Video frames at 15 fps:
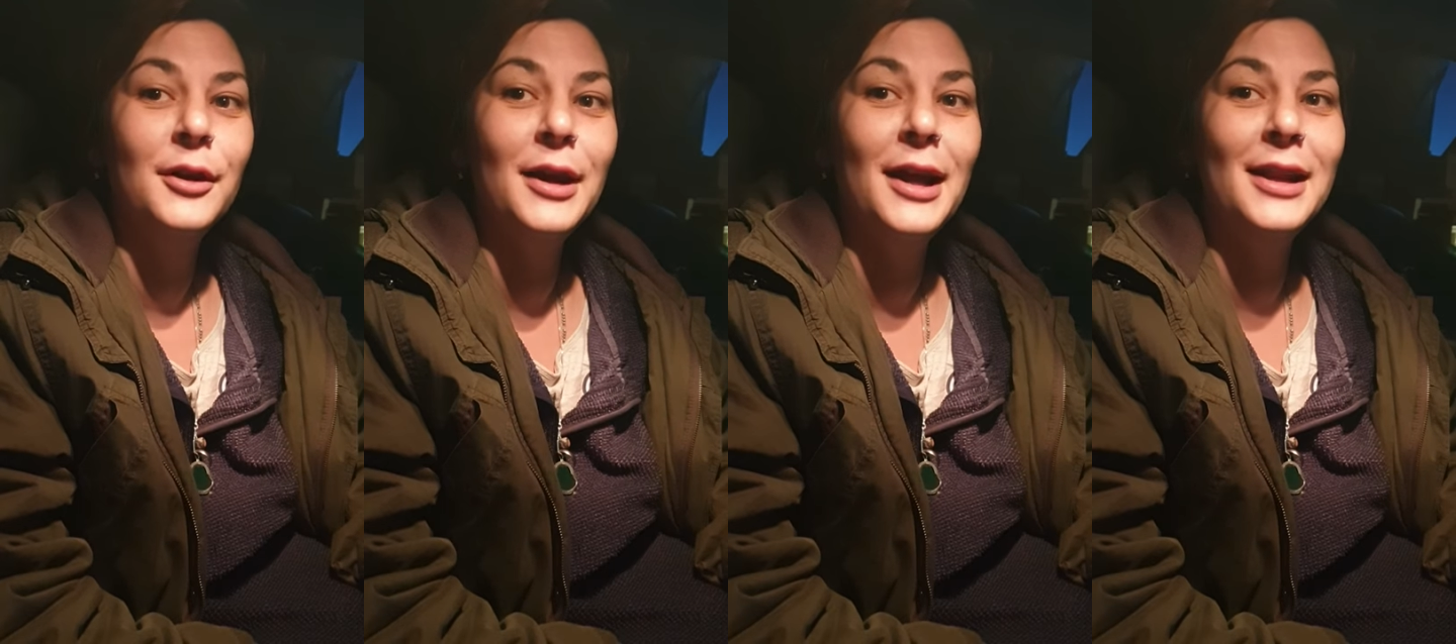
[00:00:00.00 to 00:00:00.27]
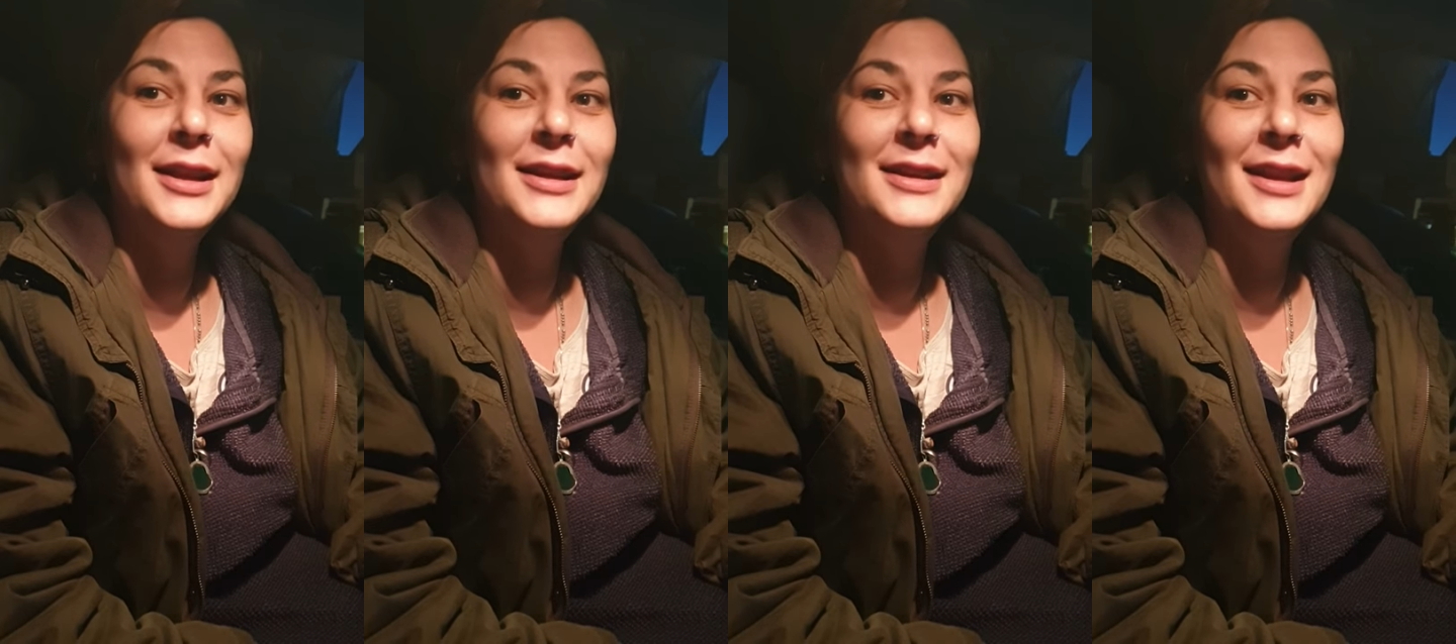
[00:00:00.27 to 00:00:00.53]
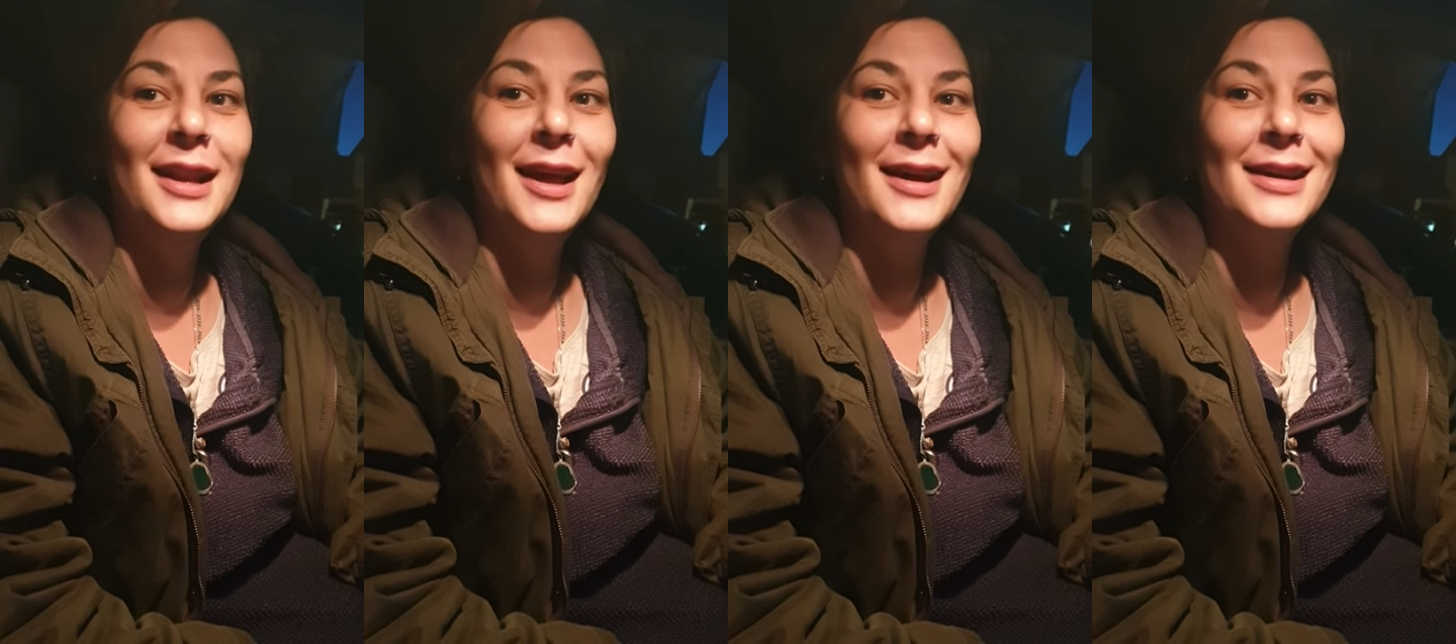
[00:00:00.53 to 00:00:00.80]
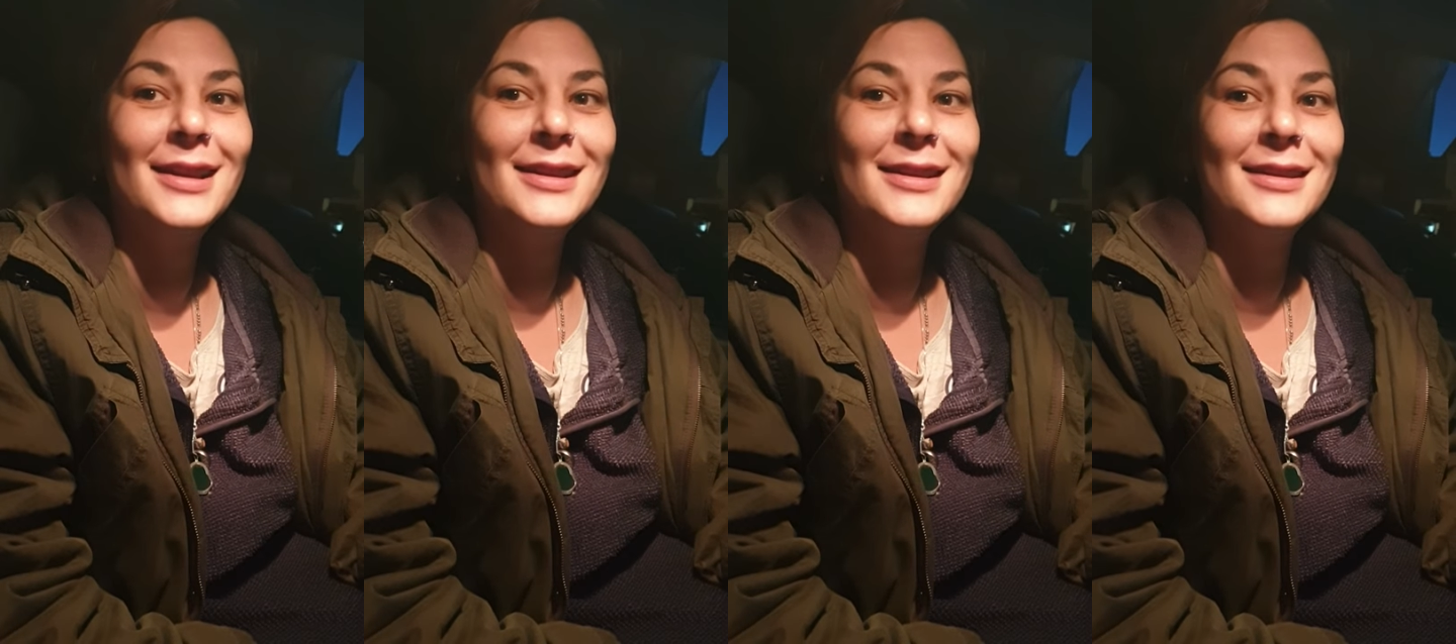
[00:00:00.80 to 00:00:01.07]
LED
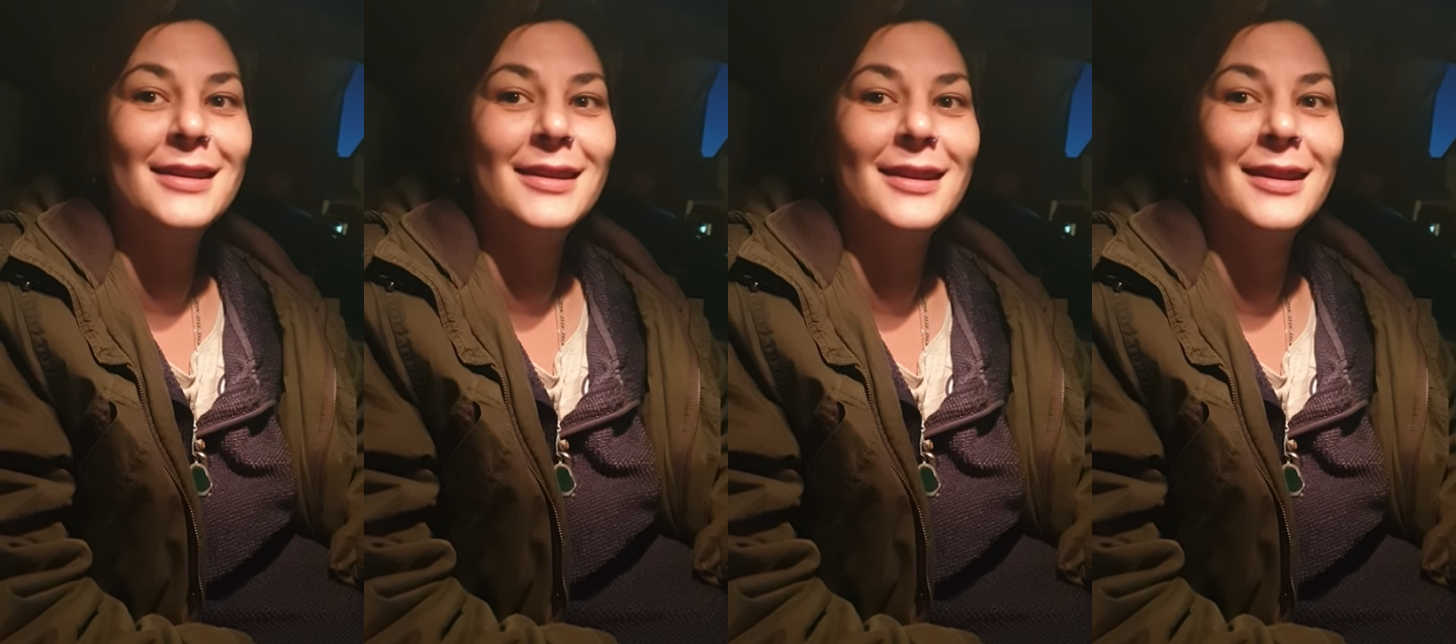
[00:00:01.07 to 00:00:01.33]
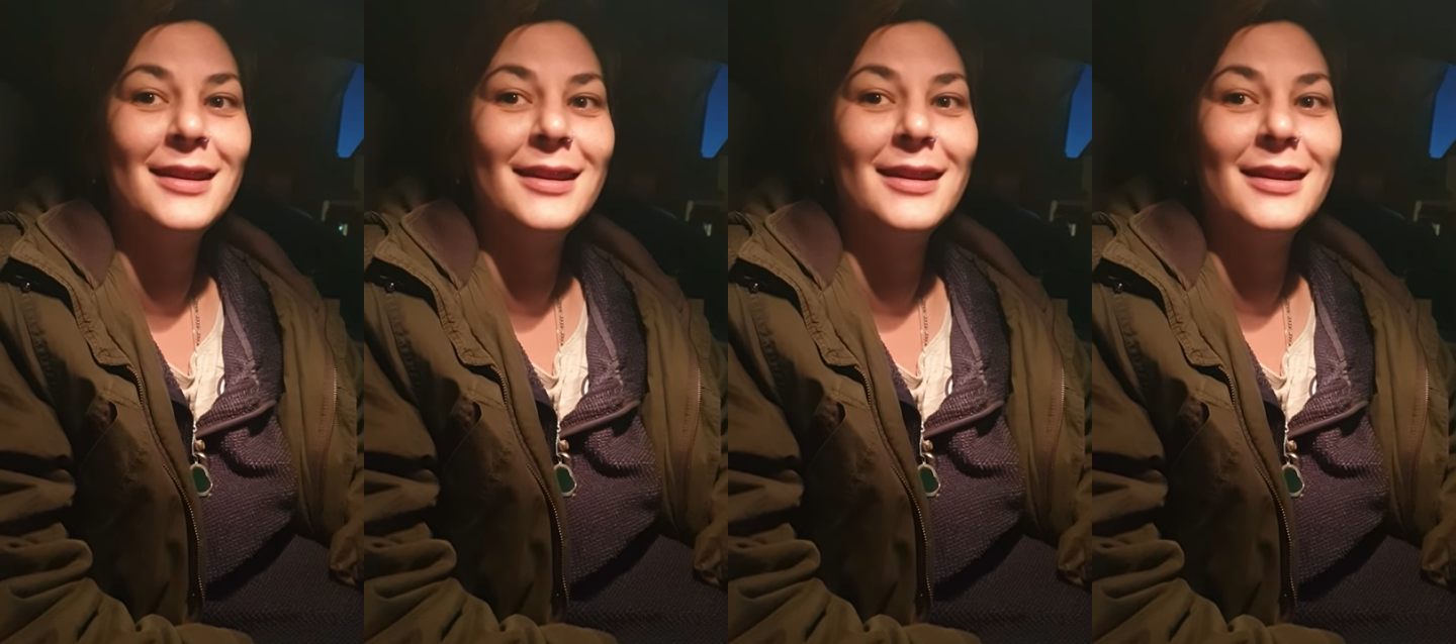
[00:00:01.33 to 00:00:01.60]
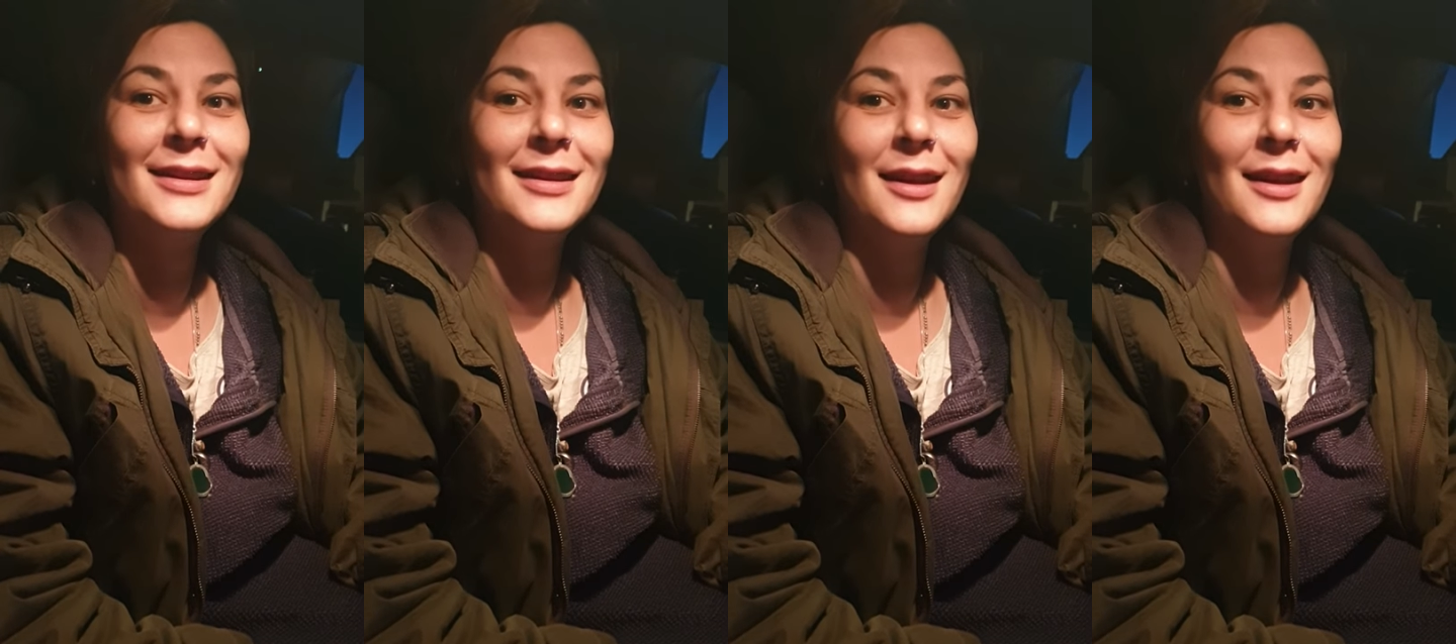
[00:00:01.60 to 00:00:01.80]
lights to